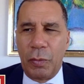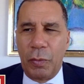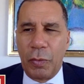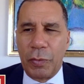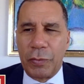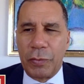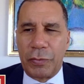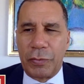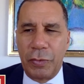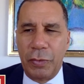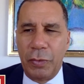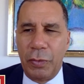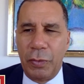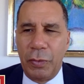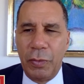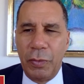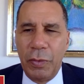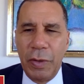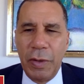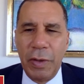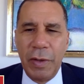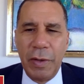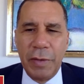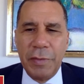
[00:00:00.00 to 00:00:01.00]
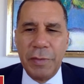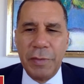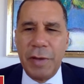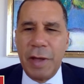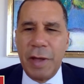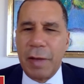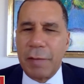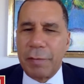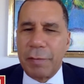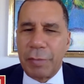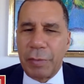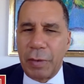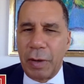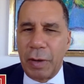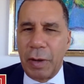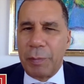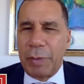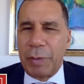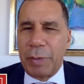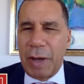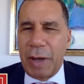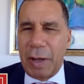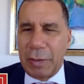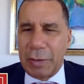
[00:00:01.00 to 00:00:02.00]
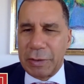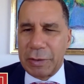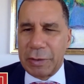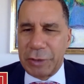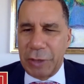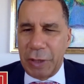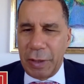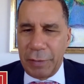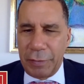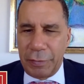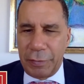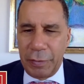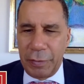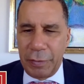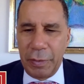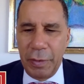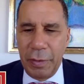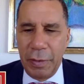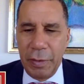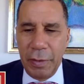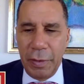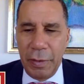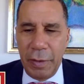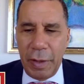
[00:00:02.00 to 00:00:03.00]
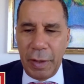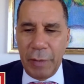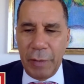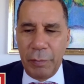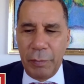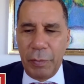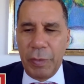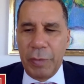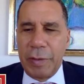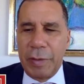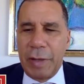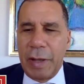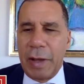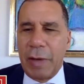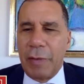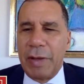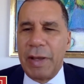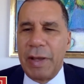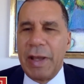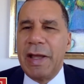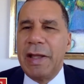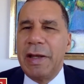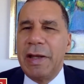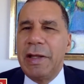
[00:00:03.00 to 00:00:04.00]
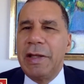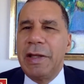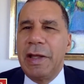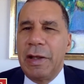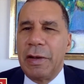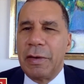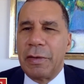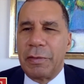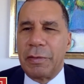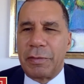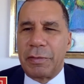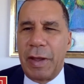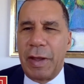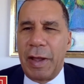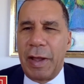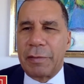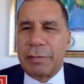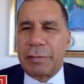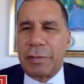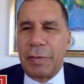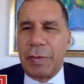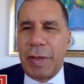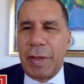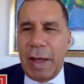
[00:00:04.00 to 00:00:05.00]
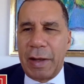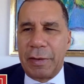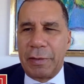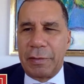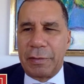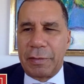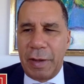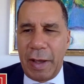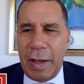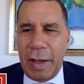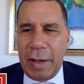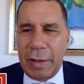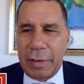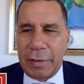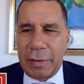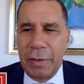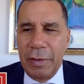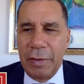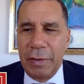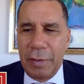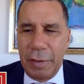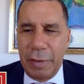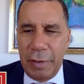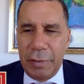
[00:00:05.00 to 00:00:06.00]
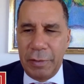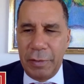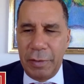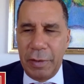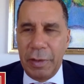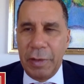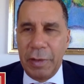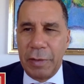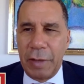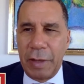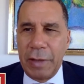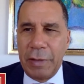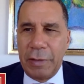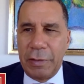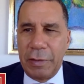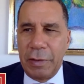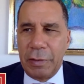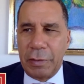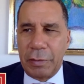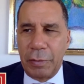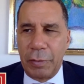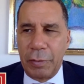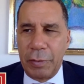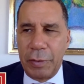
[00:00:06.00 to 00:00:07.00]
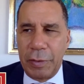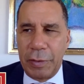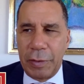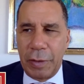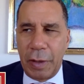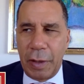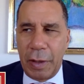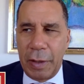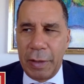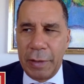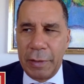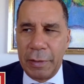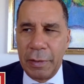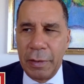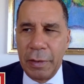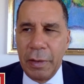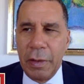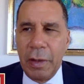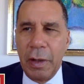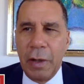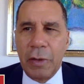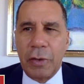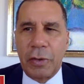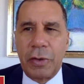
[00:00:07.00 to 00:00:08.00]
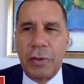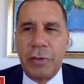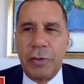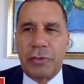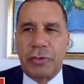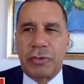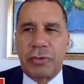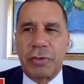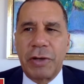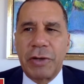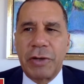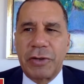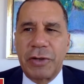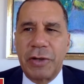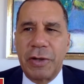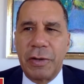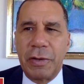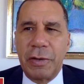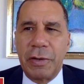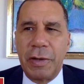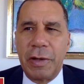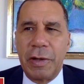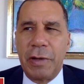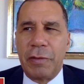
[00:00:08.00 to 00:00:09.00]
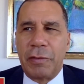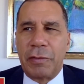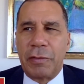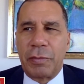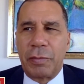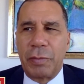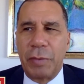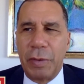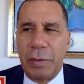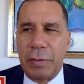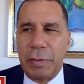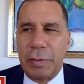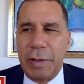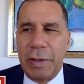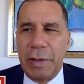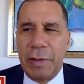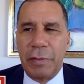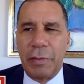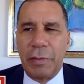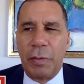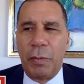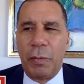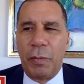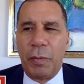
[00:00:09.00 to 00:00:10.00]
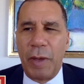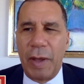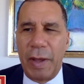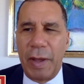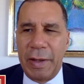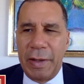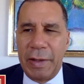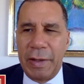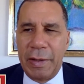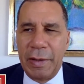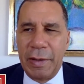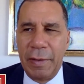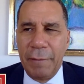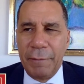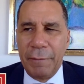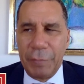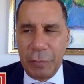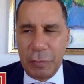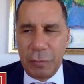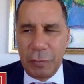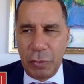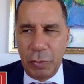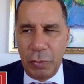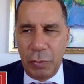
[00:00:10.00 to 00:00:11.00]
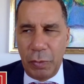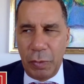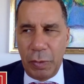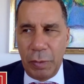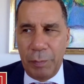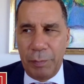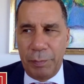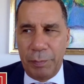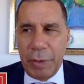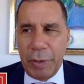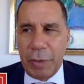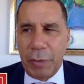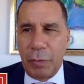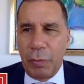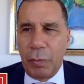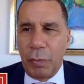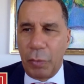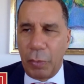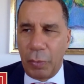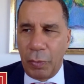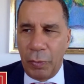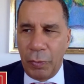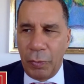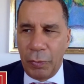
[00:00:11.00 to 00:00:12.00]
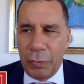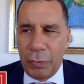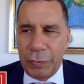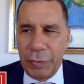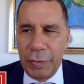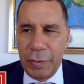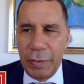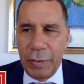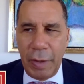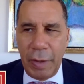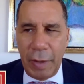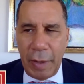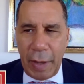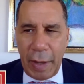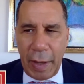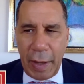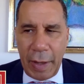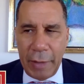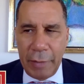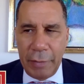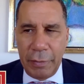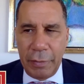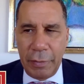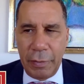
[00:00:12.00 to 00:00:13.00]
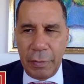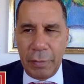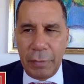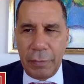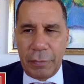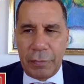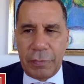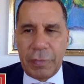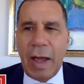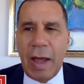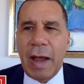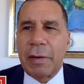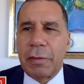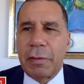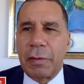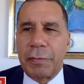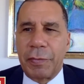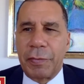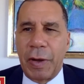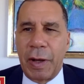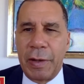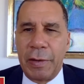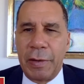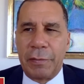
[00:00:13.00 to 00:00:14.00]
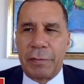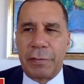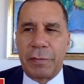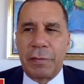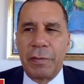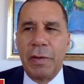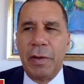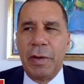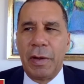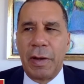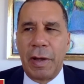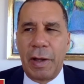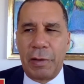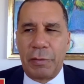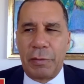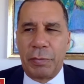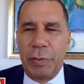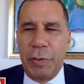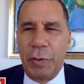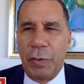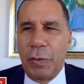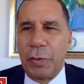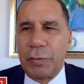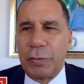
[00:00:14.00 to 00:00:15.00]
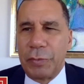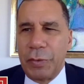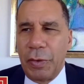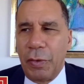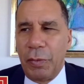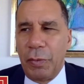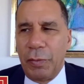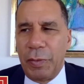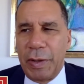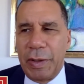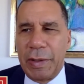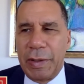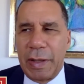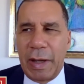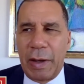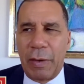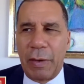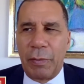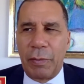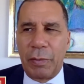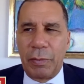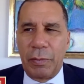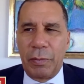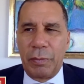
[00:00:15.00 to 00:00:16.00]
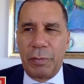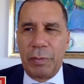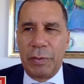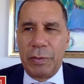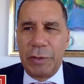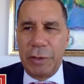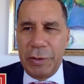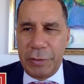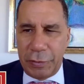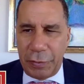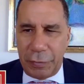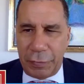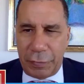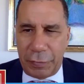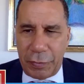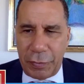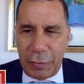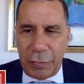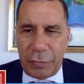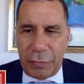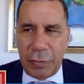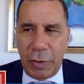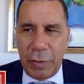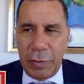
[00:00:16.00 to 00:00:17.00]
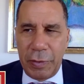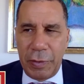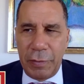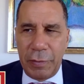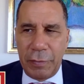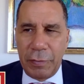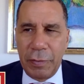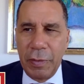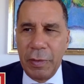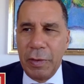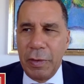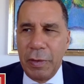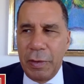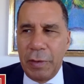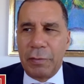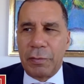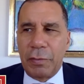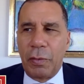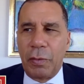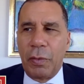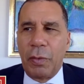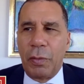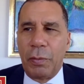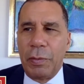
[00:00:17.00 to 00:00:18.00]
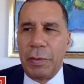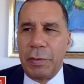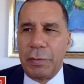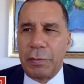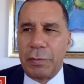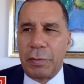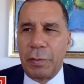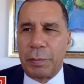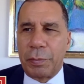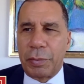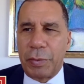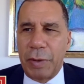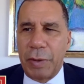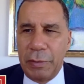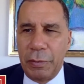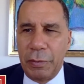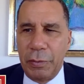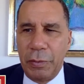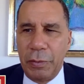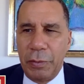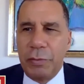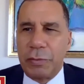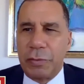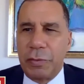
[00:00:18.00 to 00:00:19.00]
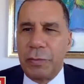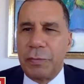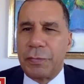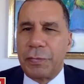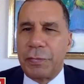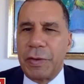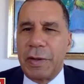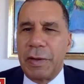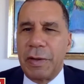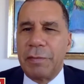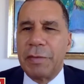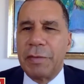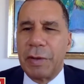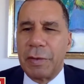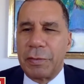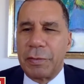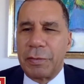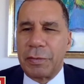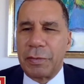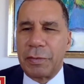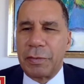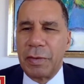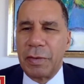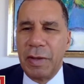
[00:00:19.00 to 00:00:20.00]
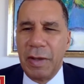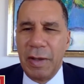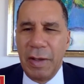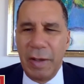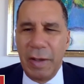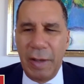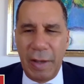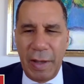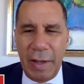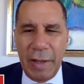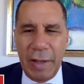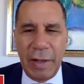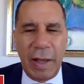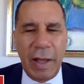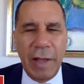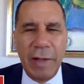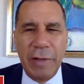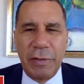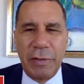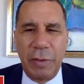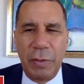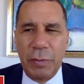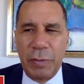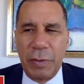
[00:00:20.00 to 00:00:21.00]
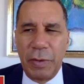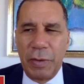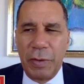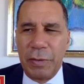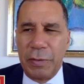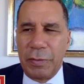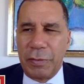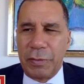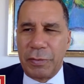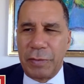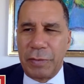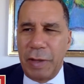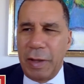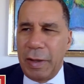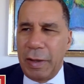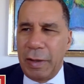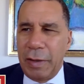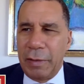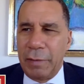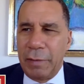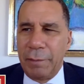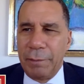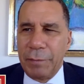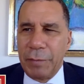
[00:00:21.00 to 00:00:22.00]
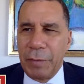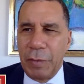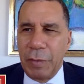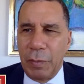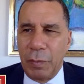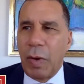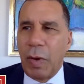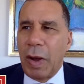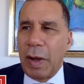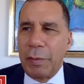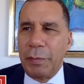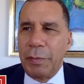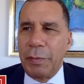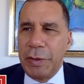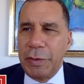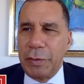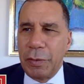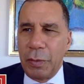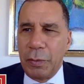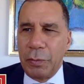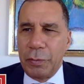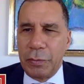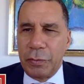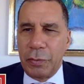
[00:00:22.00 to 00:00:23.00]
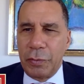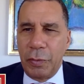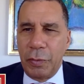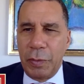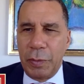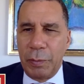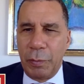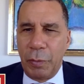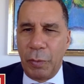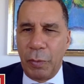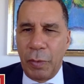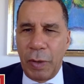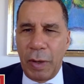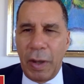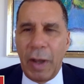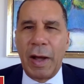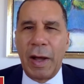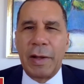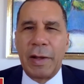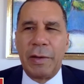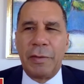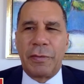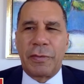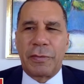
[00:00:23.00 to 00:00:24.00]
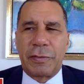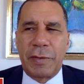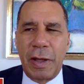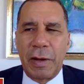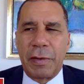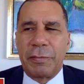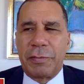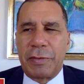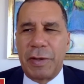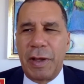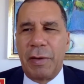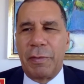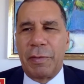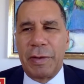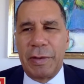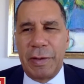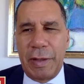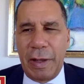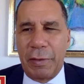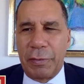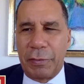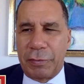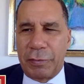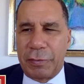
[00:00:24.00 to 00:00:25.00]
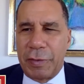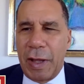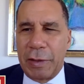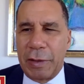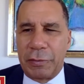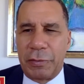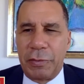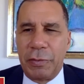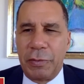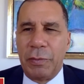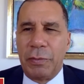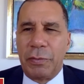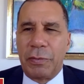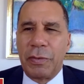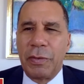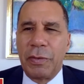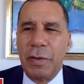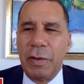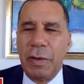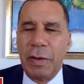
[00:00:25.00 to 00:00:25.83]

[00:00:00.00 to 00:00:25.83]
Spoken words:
War II, never apologizing. And we're now 80 years after that attack in 1939. Contrition is really the way to a better world. And sacrifice, as we all know in our religious studies, is always the prelude to forgiveness. And I don't understand why we don't do it more. Instead of tearing down statues,